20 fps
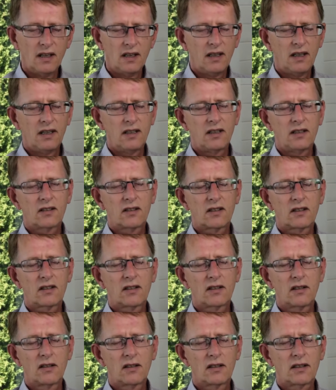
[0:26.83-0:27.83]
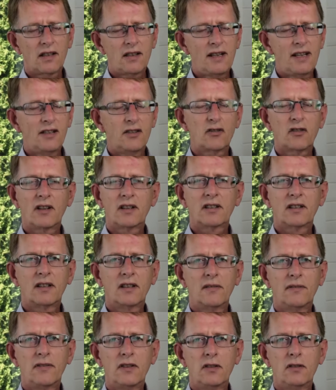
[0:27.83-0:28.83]
It's kind of
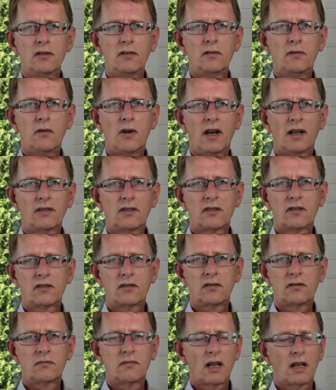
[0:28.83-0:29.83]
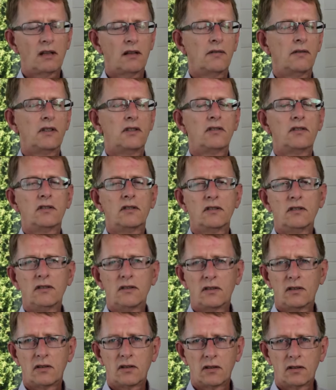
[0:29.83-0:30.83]
interesting if you watch
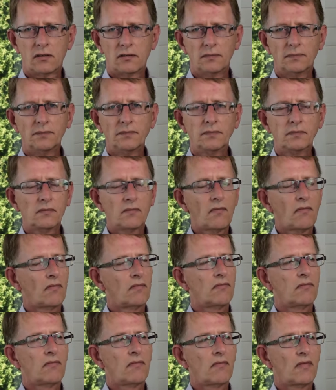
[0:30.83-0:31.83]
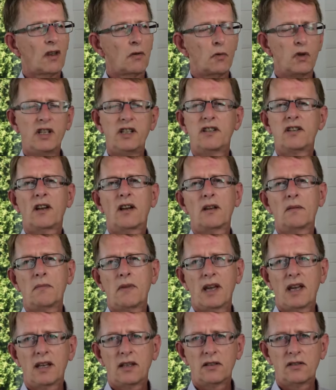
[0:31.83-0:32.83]
television or read Time
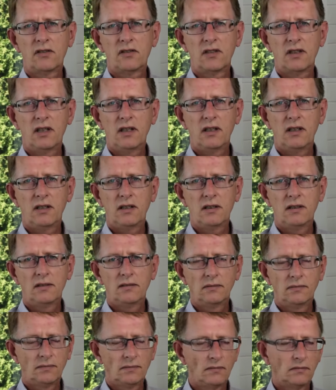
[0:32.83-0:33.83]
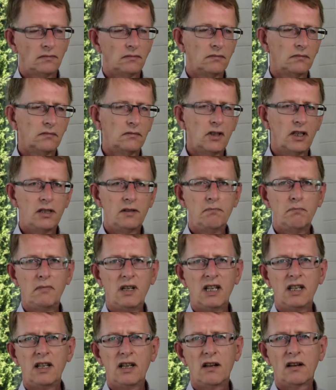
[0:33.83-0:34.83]
magazine, read
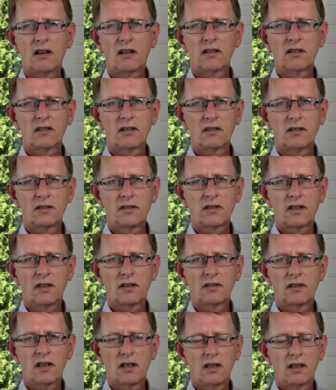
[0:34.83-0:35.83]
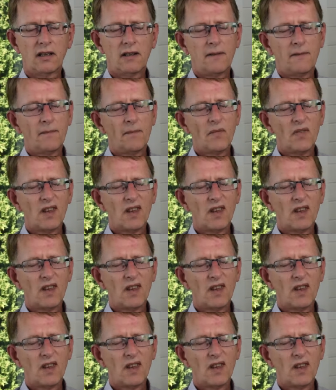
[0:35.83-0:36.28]
media articles online.